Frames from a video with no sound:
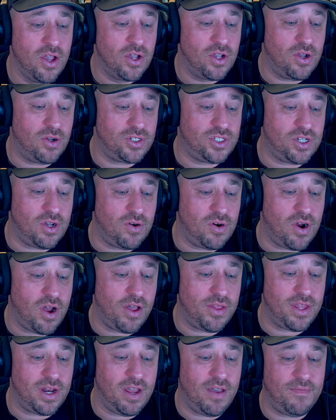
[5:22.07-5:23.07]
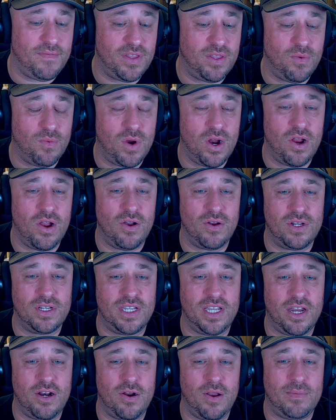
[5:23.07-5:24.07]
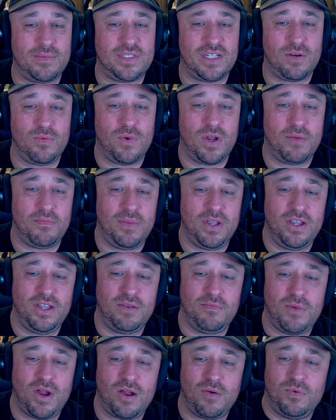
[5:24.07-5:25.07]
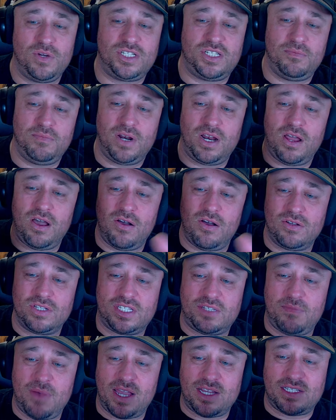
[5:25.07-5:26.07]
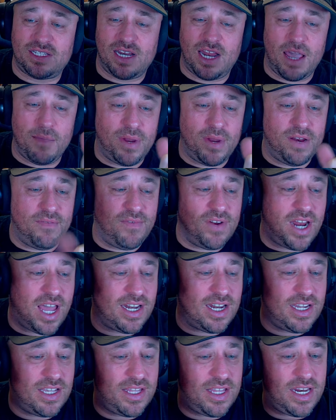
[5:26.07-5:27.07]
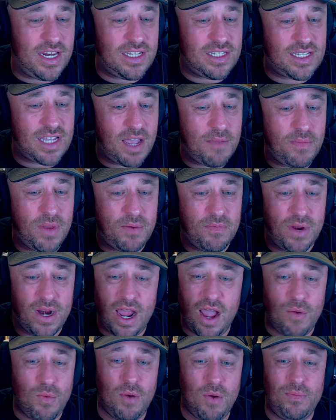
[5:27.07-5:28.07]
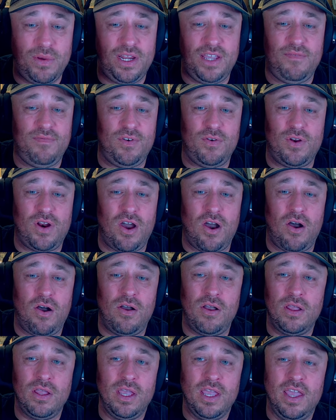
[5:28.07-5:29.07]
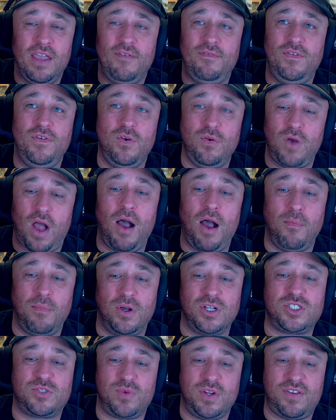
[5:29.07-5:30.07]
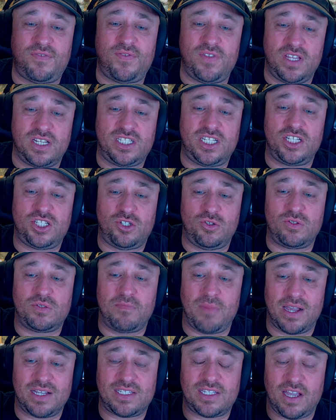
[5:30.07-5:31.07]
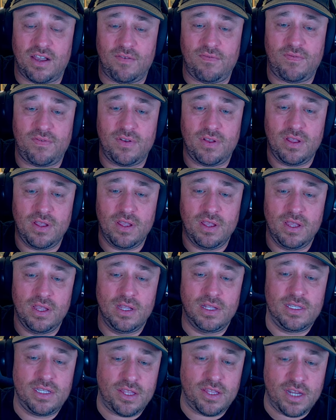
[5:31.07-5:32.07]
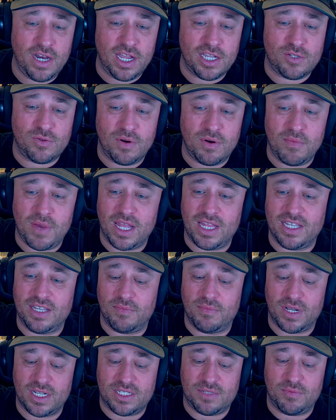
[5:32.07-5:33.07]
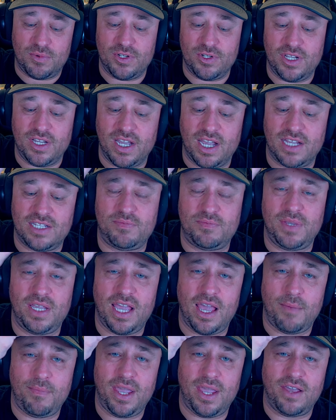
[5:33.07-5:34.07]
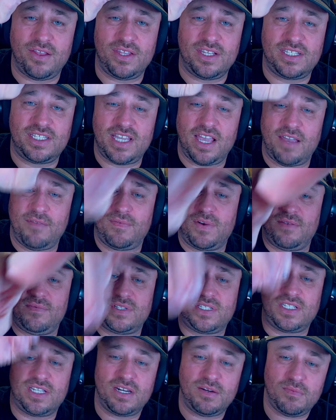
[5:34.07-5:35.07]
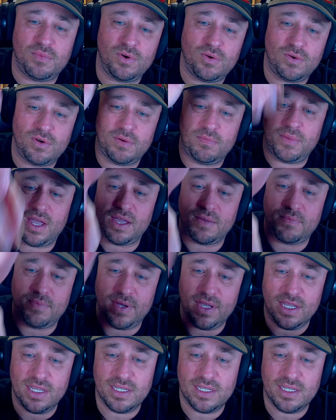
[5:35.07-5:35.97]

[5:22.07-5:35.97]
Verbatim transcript: Go show her all the love in the world. Get her up to the 1 million mark where she belongs. Smash the like button if you liked it, the dislike button, but I won't believe you at all. If you I almost reached for the tissues myself. Tell the next one I'm either combustible. You guys be happy, healthy, safe. But let me to the moon and back. Peace.